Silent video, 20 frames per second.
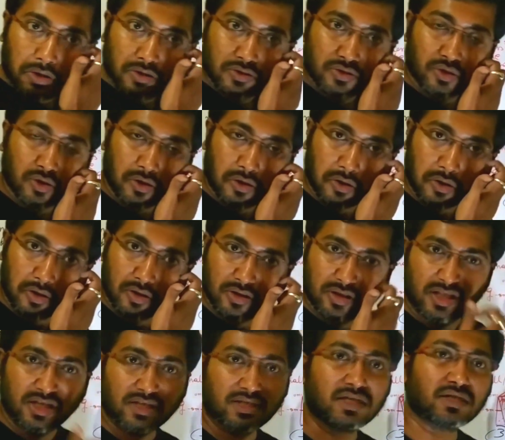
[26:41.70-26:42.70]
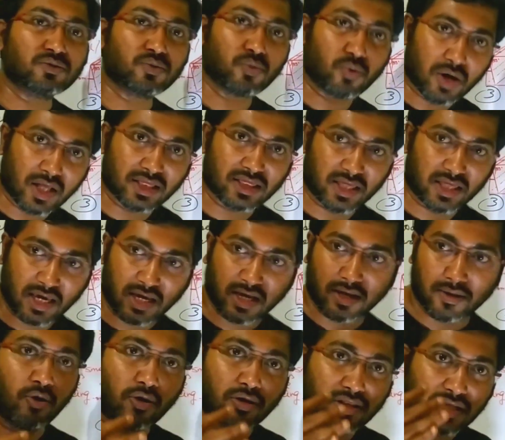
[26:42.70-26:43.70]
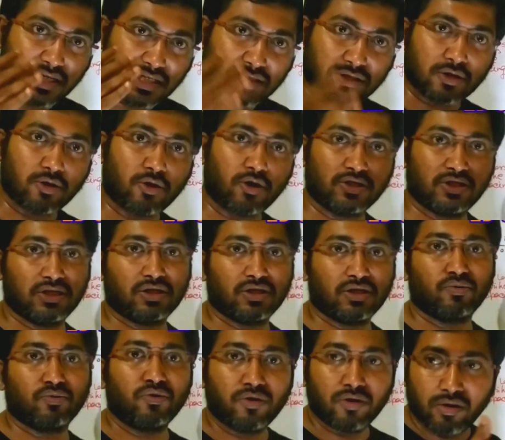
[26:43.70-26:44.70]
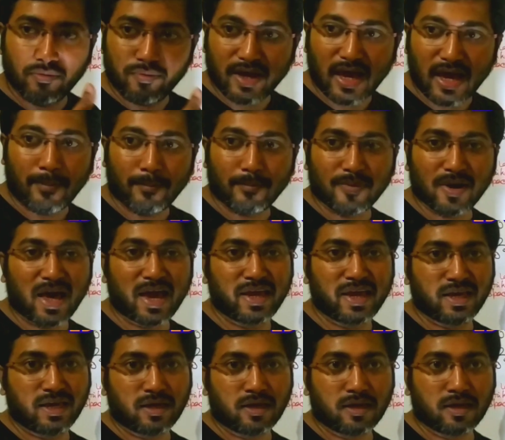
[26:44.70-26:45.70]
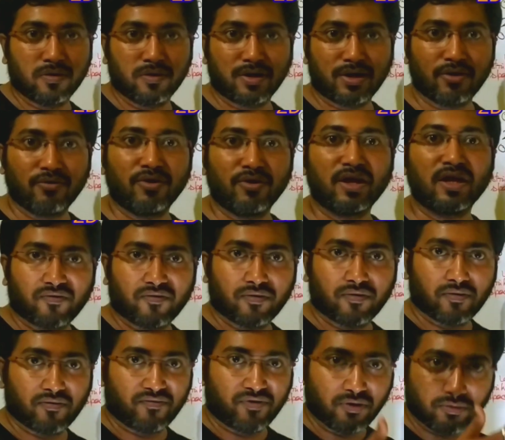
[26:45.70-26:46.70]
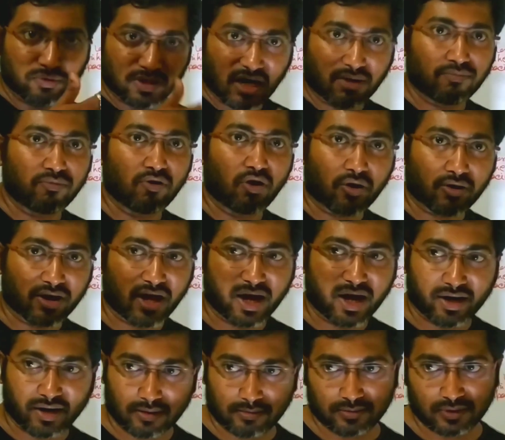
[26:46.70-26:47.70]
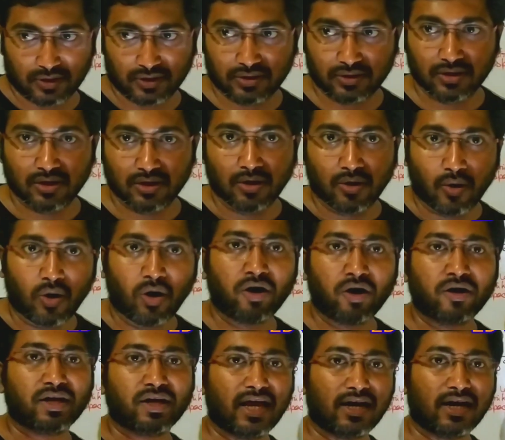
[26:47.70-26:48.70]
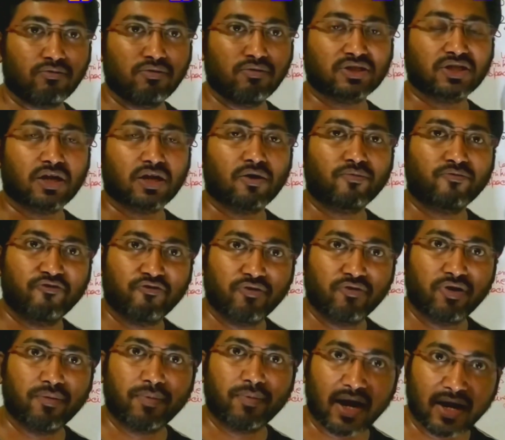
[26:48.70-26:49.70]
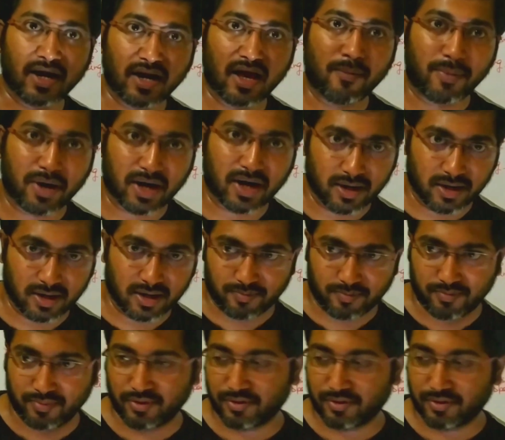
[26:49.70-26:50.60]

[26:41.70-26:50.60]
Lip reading: So this is one thing. This logic we will be applying during future block diagrams or calculation of true dip and apparent dip.